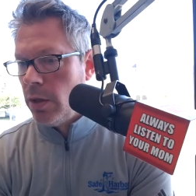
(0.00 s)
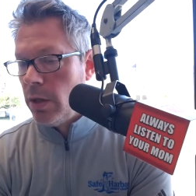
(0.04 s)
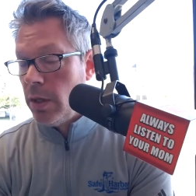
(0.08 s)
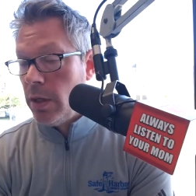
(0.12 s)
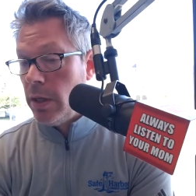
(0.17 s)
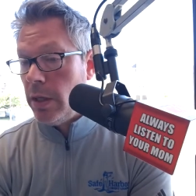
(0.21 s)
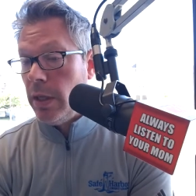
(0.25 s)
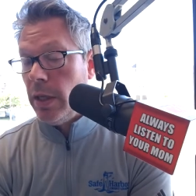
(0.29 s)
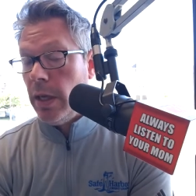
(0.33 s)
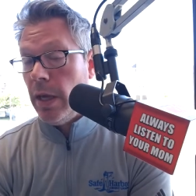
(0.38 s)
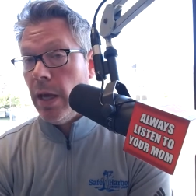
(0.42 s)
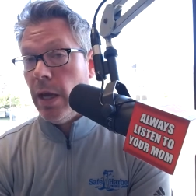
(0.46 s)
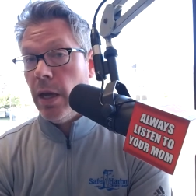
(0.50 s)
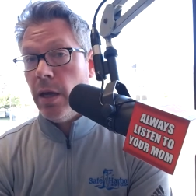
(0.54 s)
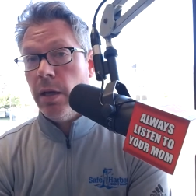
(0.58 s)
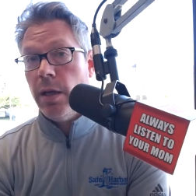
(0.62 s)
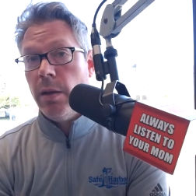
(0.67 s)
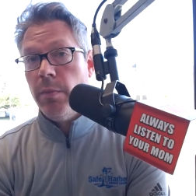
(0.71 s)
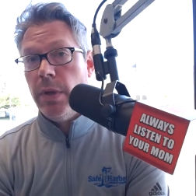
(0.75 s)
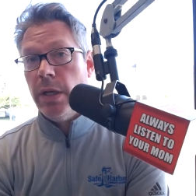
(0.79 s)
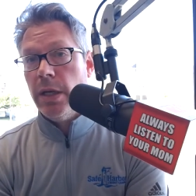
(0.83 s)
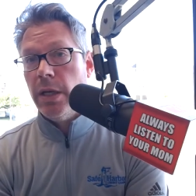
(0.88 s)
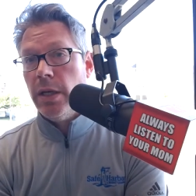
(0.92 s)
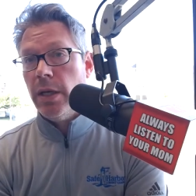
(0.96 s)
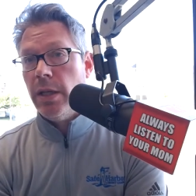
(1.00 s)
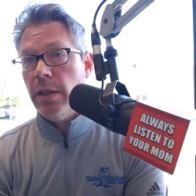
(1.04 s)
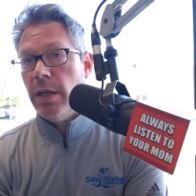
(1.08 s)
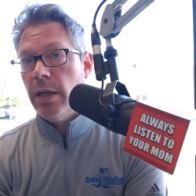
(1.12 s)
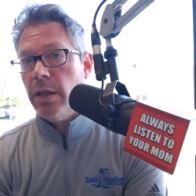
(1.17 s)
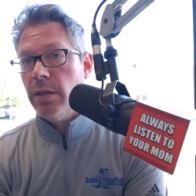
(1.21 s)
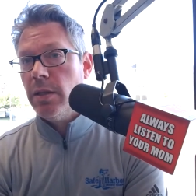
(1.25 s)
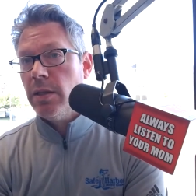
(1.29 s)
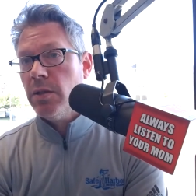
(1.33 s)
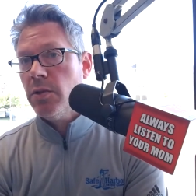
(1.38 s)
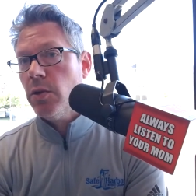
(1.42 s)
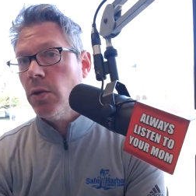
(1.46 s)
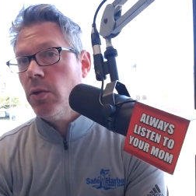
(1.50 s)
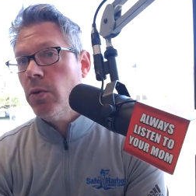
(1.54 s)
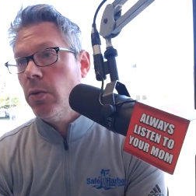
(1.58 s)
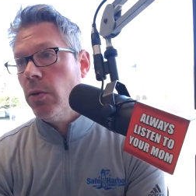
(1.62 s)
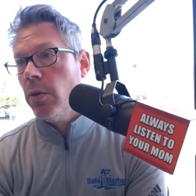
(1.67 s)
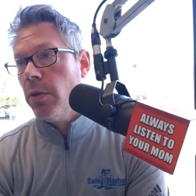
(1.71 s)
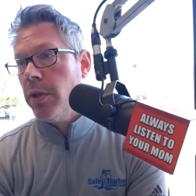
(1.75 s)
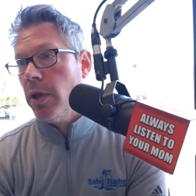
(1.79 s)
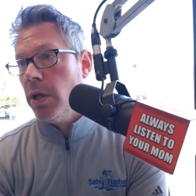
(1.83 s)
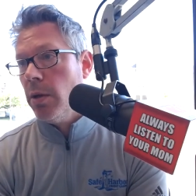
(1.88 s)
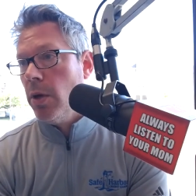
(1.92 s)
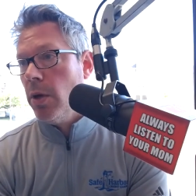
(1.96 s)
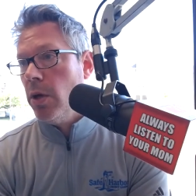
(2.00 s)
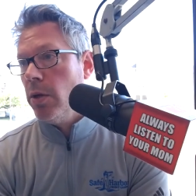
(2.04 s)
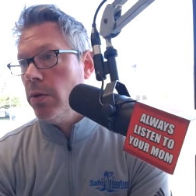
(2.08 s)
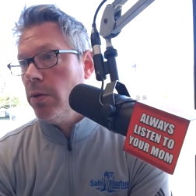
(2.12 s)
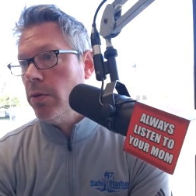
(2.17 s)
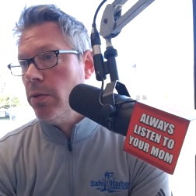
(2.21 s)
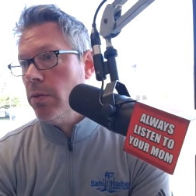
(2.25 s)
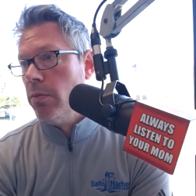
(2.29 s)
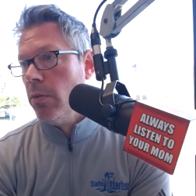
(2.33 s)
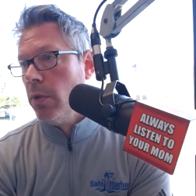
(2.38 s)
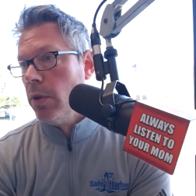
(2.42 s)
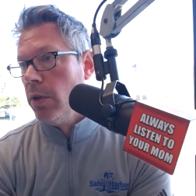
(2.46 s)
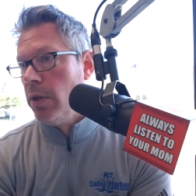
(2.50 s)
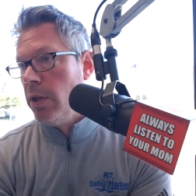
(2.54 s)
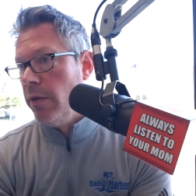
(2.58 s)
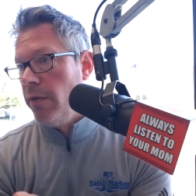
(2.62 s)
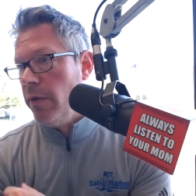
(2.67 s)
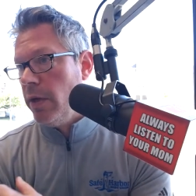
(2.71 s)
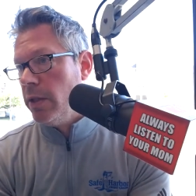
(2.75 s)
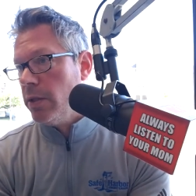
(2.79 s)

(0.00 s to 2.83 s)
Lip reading: Yeah, I mean, and that's the cool thing about living in